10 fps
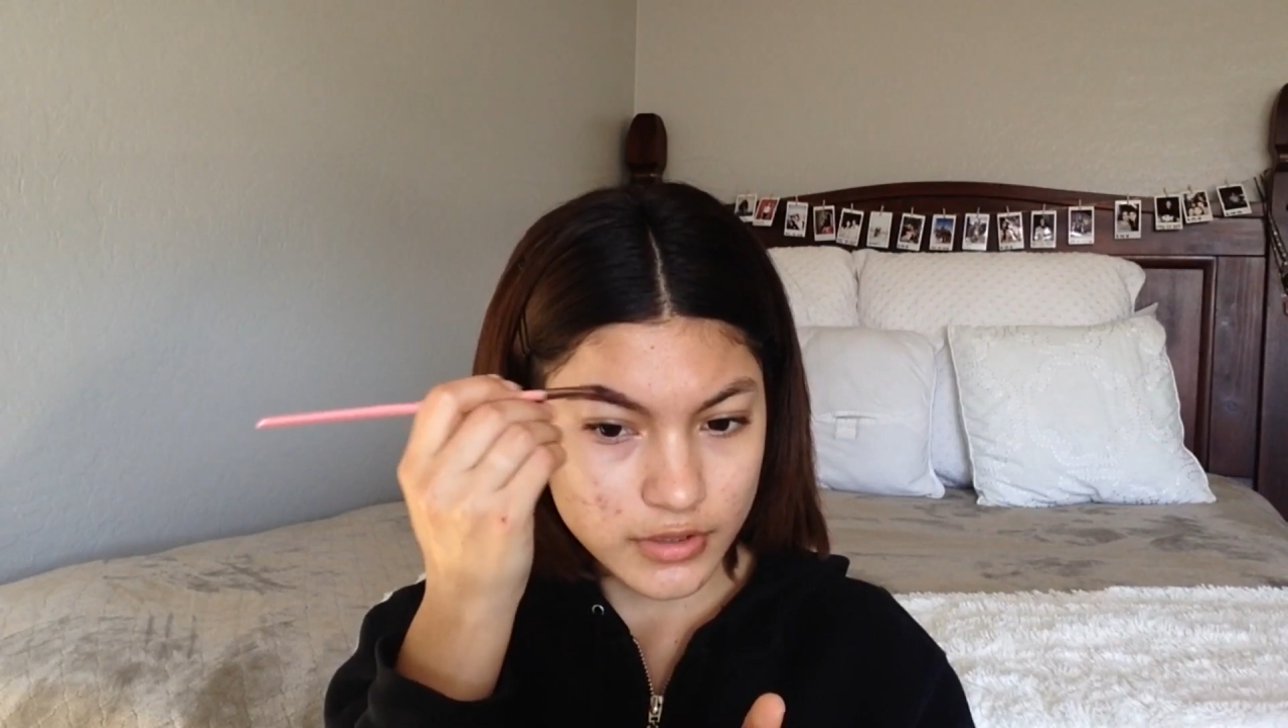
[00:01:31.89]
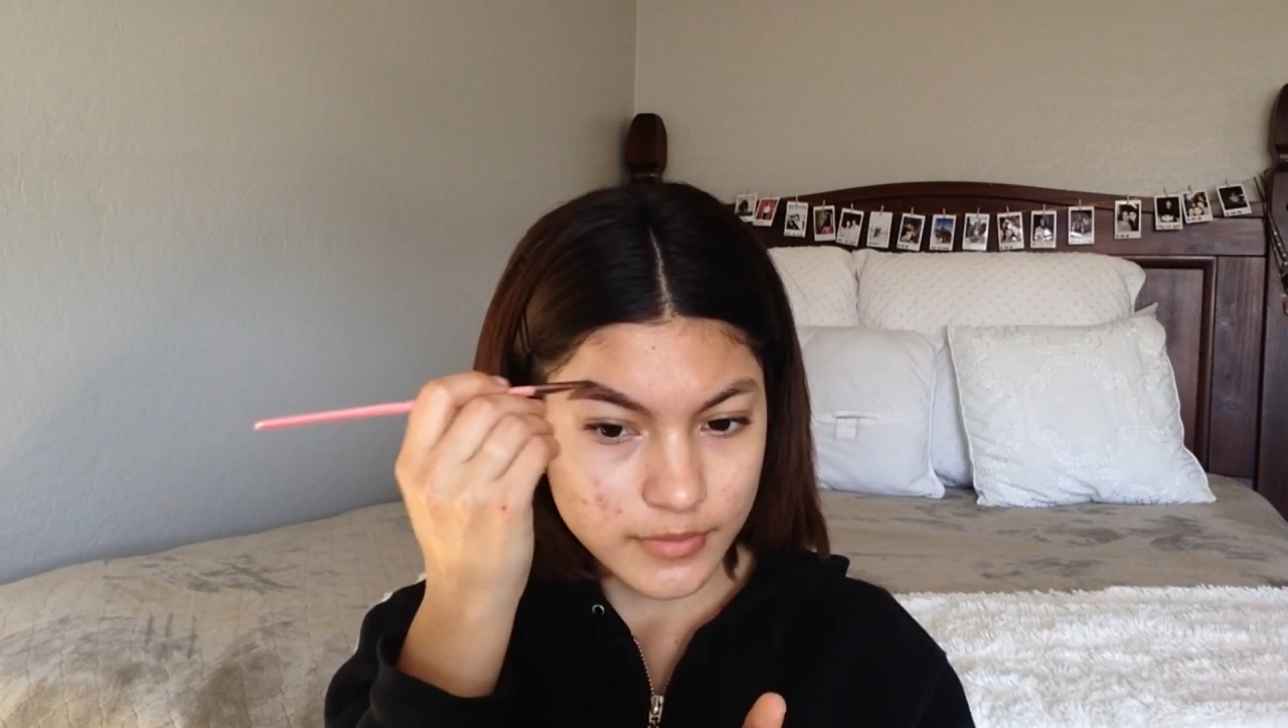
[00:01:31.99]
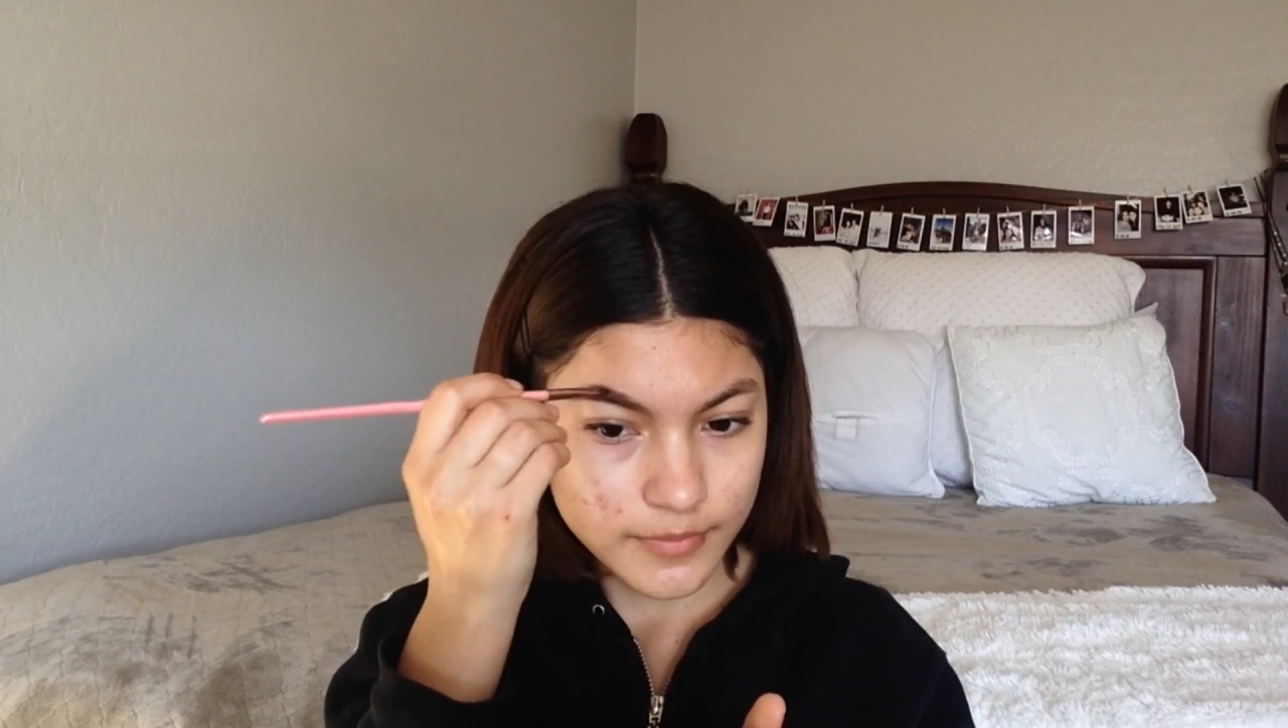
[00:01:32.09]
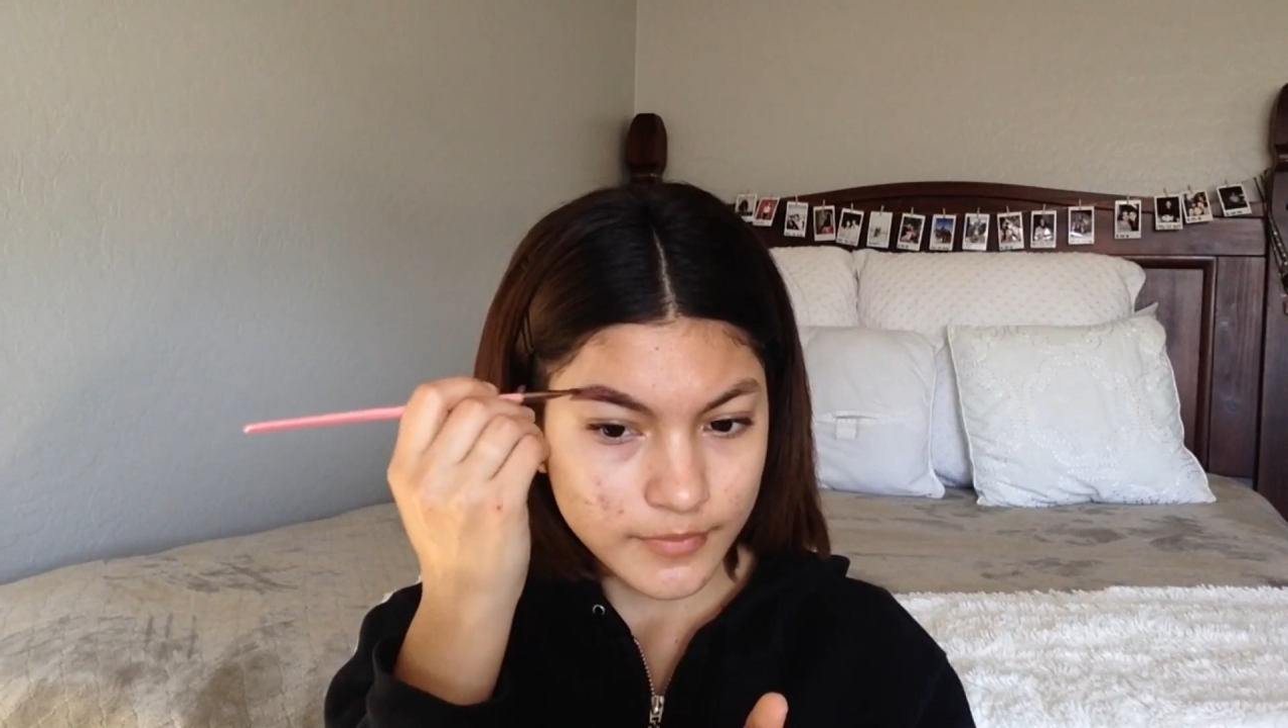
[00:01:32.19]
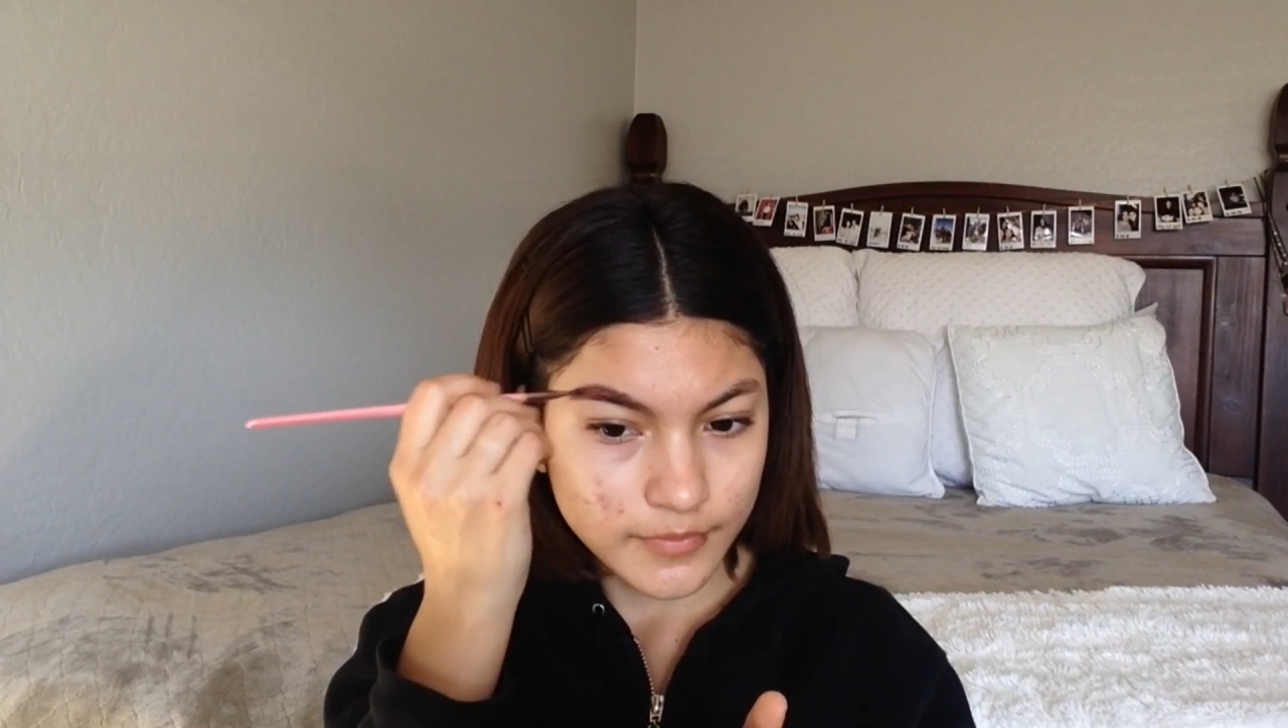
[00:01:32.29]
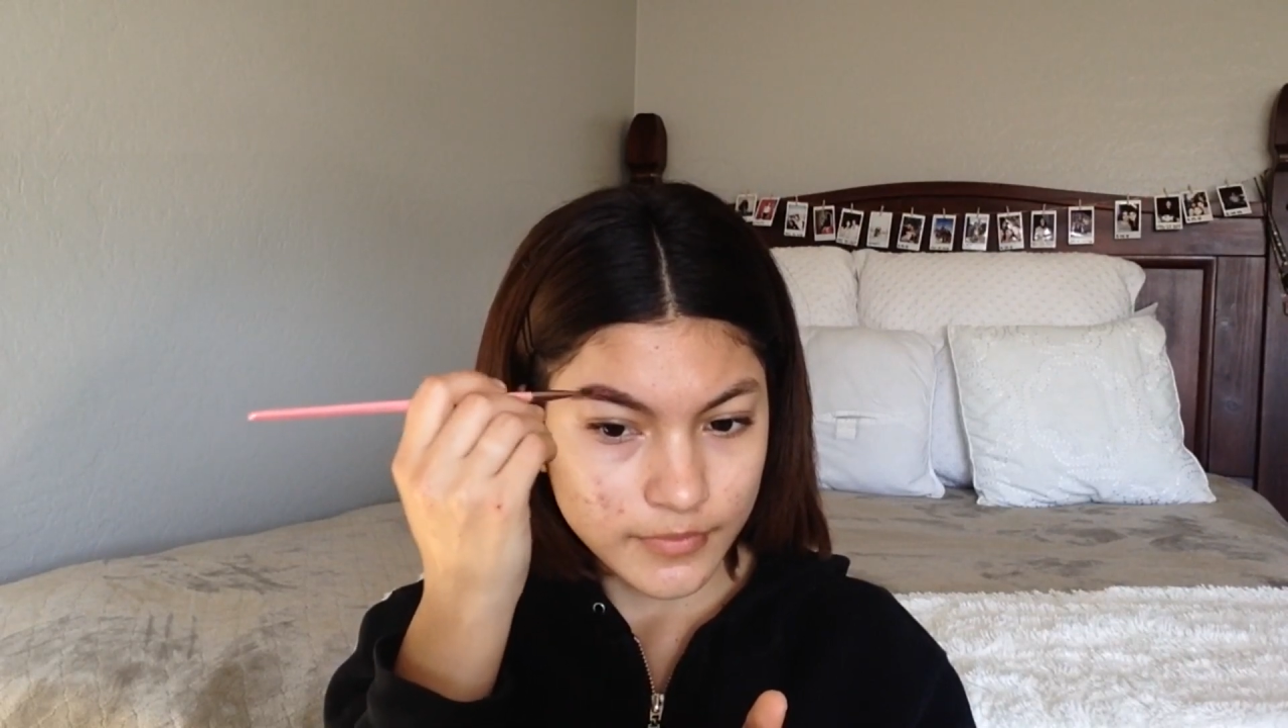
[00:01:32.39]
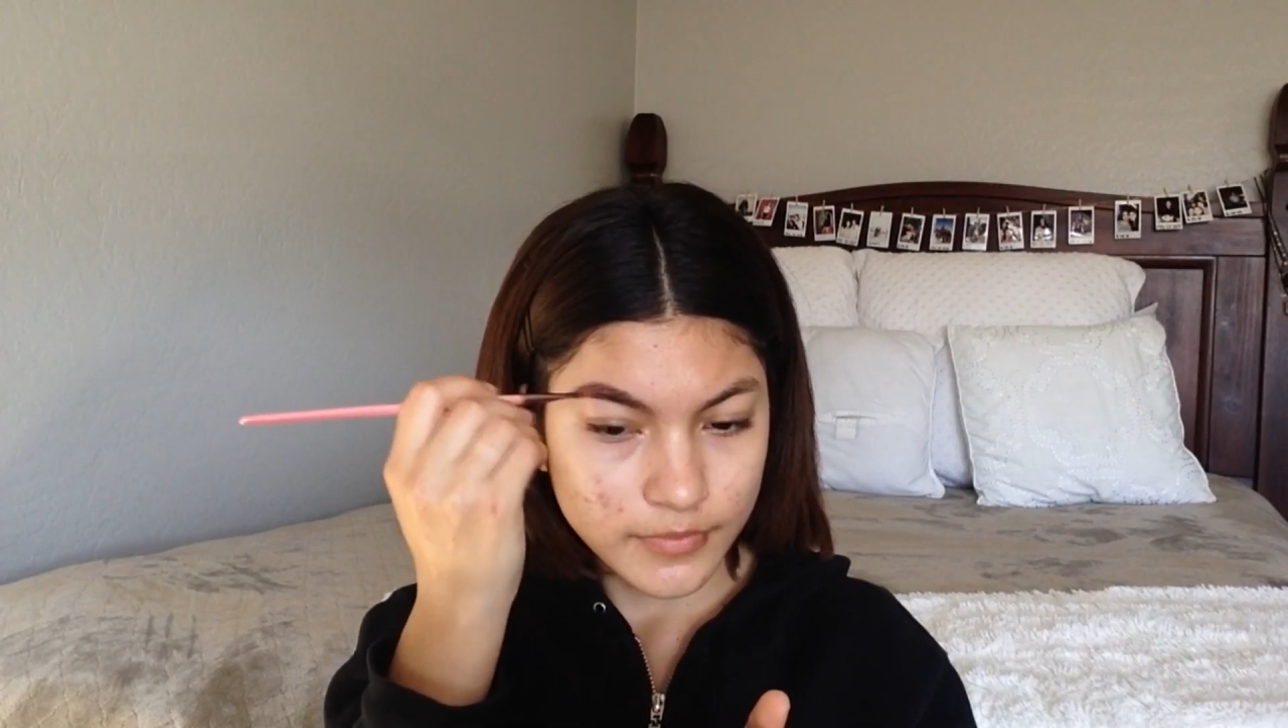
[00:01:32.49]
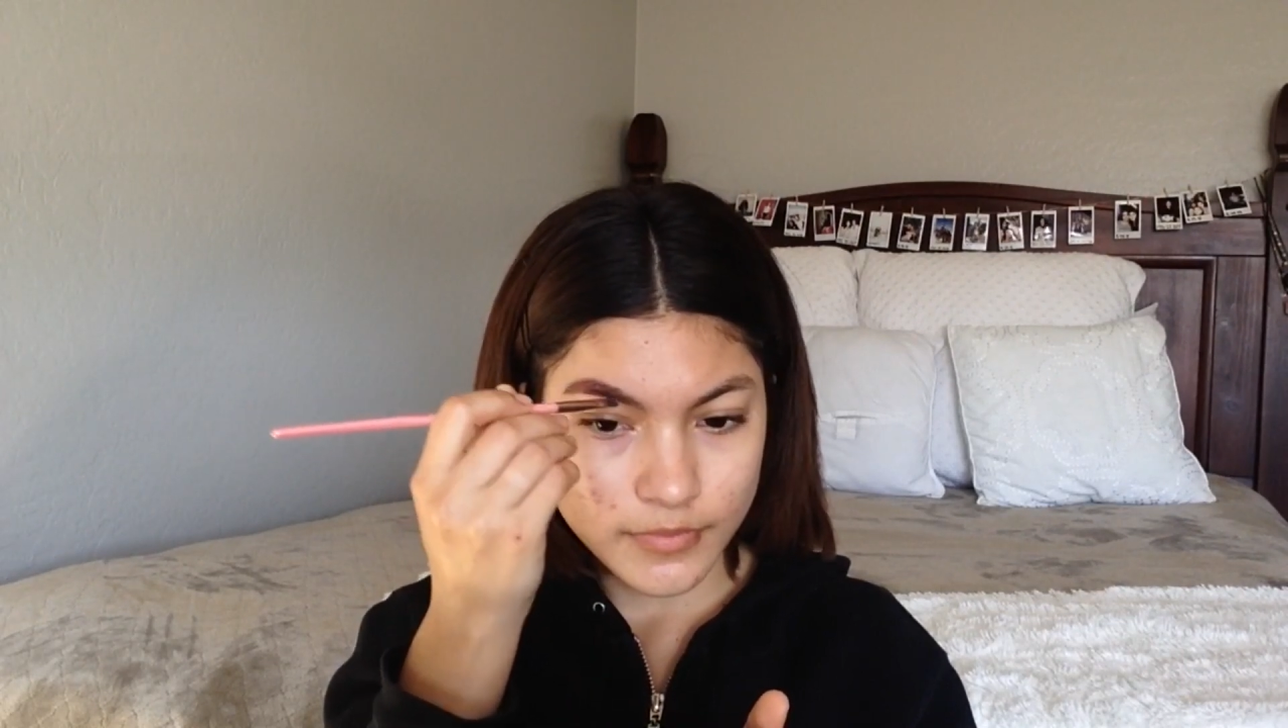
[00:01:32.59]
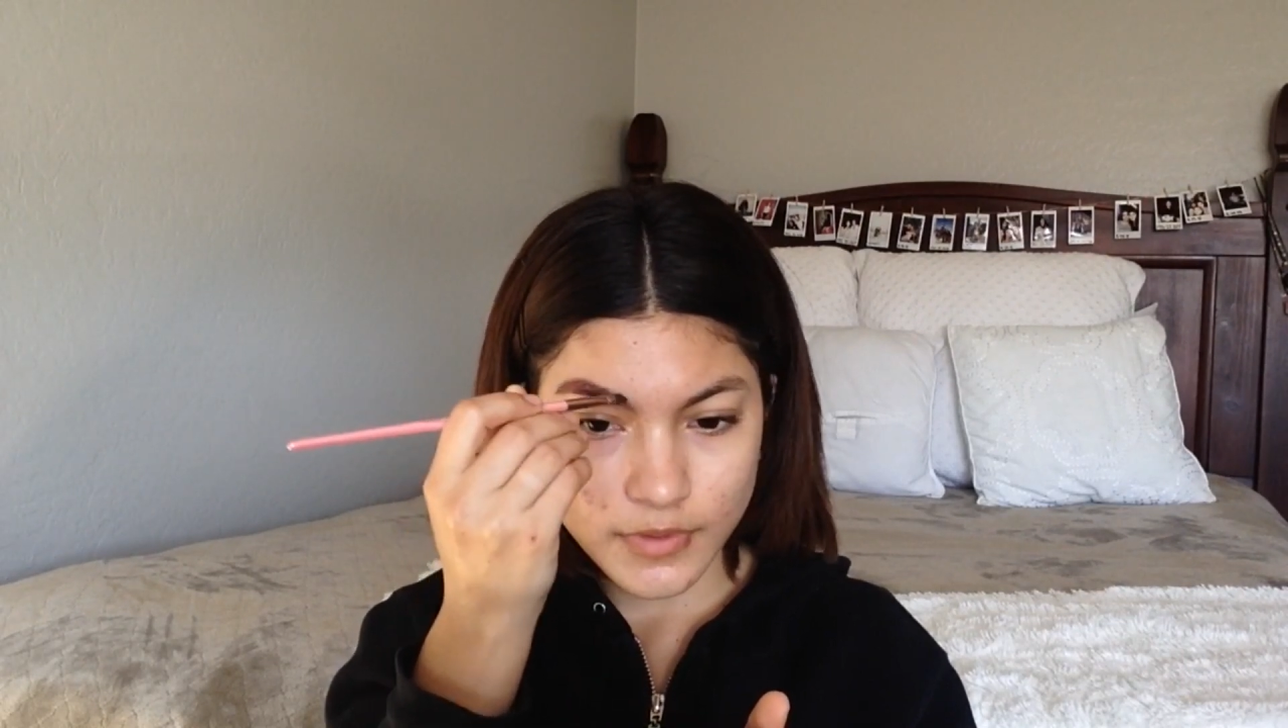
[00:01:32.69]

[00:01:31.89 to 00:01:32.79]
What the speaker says: really shows the